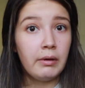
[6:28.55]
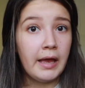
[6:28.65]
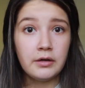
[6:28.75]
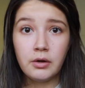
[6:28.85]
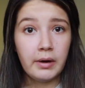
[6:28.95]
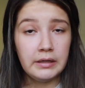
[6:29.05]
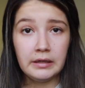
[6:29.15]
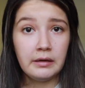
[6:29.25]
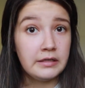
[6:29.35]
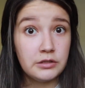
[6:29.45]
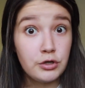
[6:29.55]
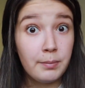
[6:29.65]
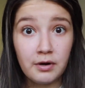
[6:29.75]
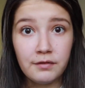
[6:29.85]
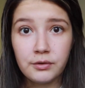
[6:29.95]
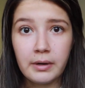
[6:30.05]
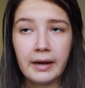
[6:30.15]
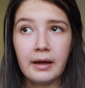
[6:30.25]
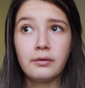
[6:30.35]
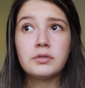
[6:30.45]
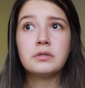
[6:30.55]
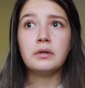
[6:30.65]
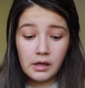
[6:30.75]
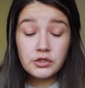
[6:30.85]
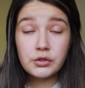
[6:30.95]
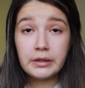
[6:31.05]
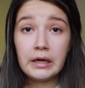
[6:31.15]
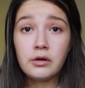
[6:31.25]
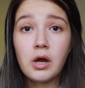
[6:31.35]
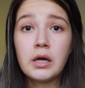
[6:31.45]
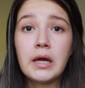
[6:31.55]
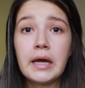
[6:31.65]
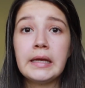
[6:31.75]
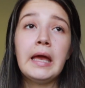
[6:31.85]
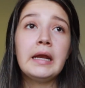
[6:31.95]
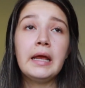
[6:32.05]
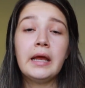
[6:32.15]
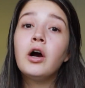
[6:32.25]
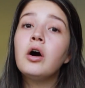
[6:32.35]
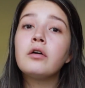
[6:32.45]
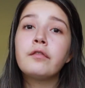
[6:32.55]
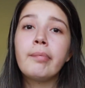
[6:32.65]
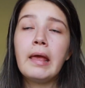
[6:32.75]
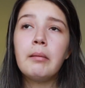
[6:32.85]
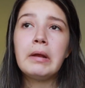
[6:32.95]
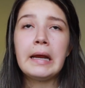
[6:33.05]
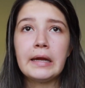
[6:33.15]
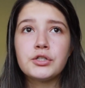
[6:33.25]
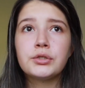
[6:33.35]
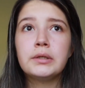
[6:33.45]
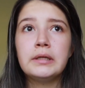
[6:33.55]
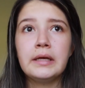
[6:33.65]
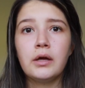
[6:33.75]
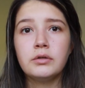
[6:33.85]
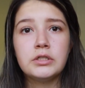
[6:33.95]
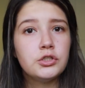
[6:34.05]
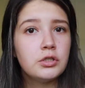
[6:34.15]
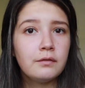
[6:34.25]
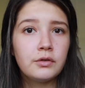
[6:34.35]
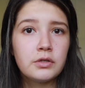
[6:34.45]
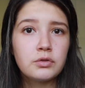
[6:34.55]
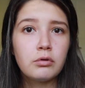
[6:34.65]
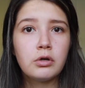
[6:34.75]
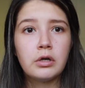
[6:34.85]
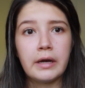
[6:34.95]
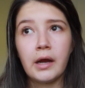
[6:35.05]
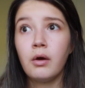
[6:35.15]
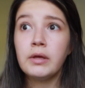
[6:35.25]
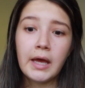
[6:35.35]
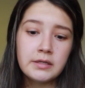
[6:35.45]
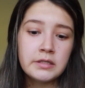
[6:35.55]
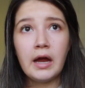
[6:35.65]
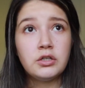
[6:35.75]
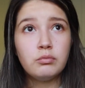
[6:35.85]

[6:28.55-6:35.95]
I had no idea. I did drop it off at the right house. And so later on I get a call from them, and I answer, and they go, did you deliver this order? And I go, yes. I